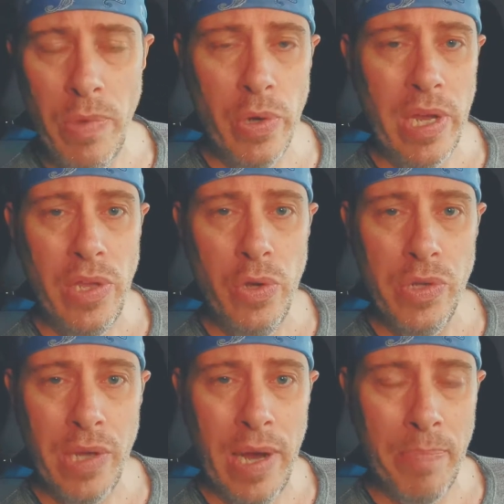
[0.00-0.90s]
You can
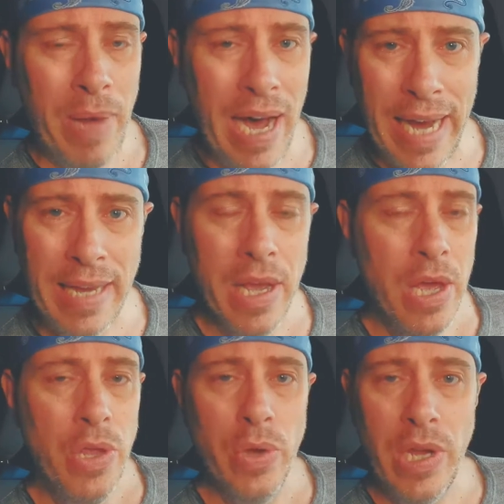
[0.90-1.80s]
use a pot,
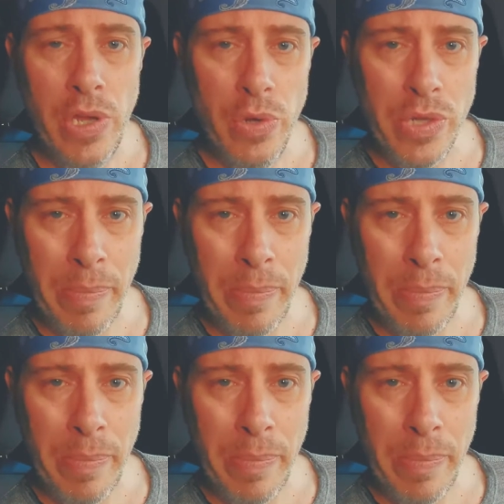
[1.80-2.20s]
you can use